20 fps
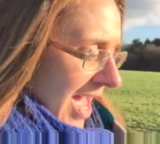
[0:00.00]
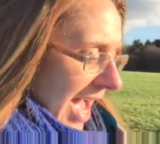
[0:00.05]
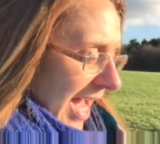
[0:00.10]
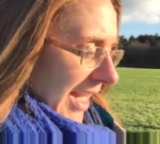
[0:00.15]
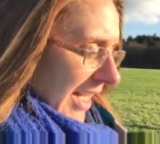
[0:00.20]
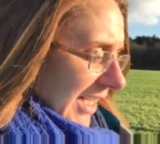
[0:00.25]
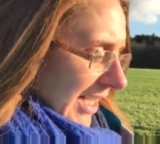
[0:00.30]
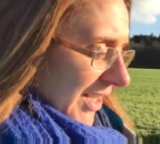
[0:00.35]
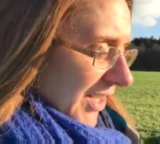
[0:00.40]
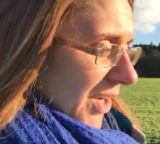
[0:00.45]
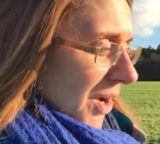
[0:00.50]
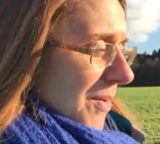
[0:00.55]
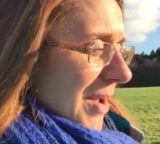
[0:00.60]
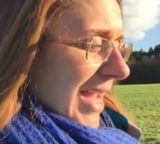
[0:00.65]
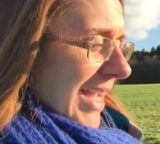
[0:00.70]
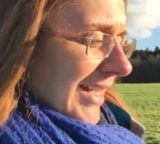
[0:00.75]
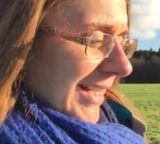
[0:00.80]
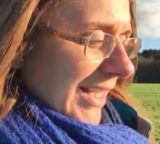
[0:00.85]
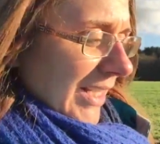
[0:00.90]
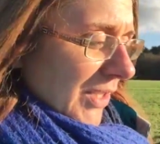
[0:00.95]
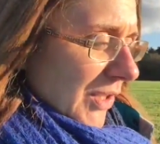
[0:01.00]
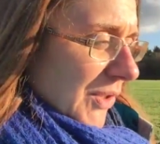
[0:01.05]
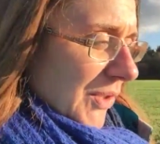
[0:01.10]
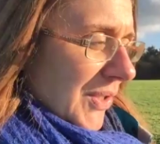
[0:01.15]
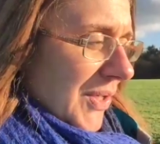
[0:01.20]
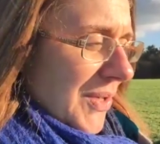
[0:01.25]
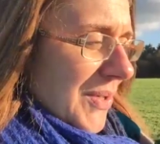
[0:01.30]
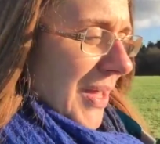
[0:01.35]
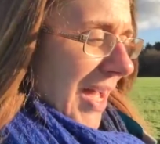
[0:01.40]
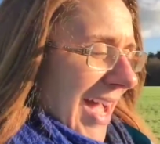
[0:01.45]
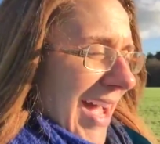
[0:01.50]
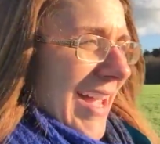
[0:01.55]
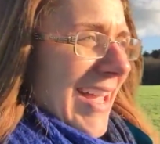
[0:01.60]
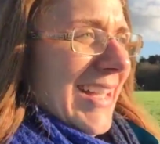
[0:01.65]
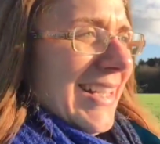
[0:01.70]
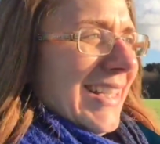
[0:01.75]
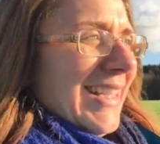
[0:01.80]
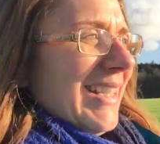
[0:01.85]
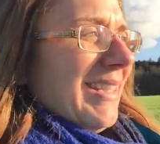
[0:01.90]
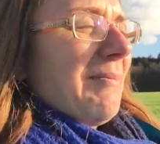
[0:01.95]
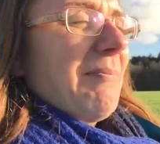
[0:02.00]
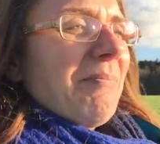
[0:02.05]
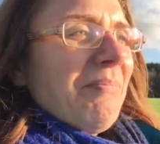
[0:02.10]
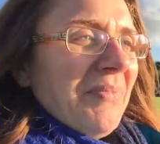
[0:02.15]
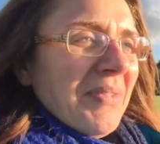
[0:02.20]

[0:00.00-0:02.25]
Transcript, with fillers: And it's so easy to do that. It's